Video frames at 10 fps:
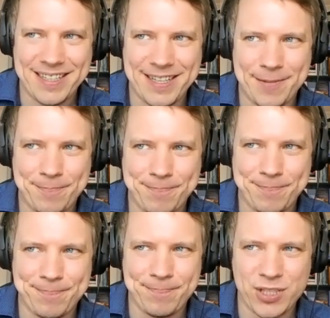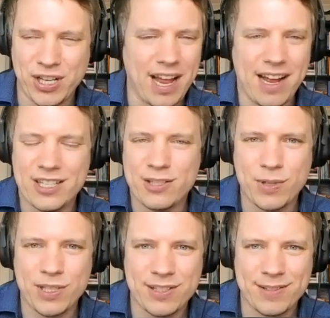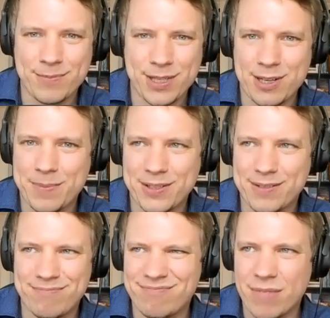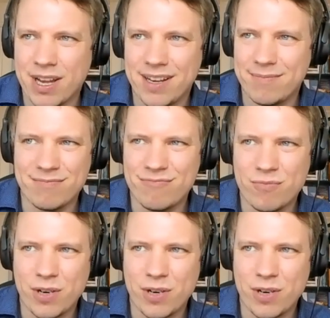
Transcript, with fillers: Um, so yeah, I just wondered wondered about um,